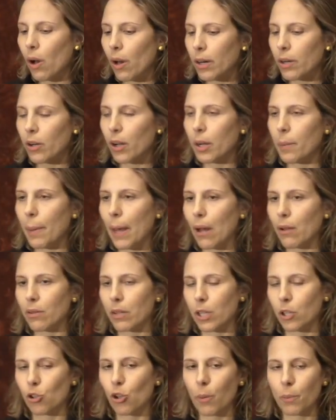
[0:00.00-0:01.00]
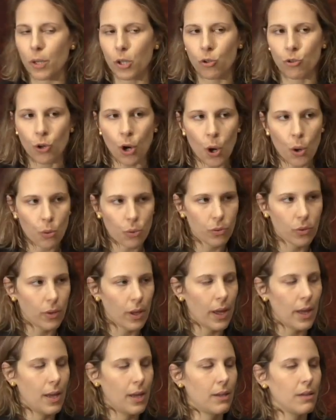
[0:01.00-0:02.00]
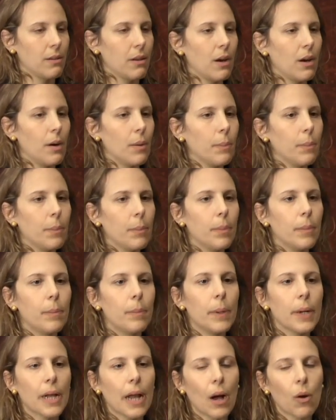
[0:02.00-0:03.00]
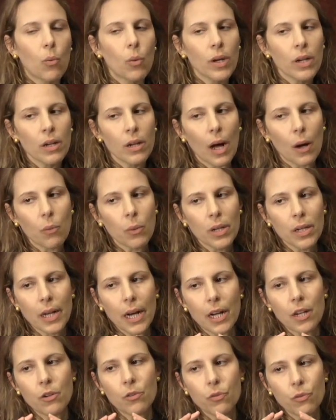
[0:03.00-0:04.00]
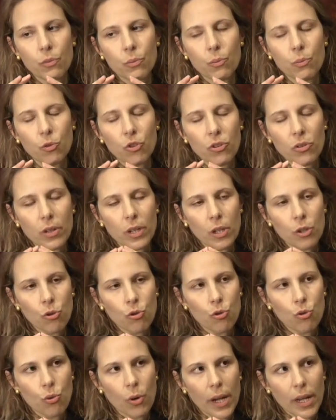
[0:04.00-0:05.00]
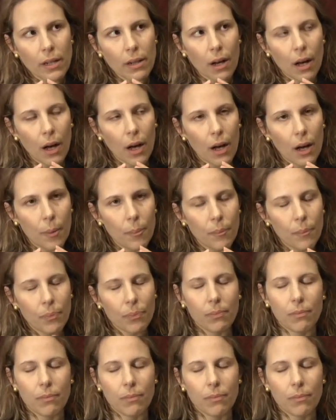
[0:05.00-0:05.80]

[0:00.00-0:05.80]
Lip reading: on and on about economic growth, and but I want to kind of just illustrate why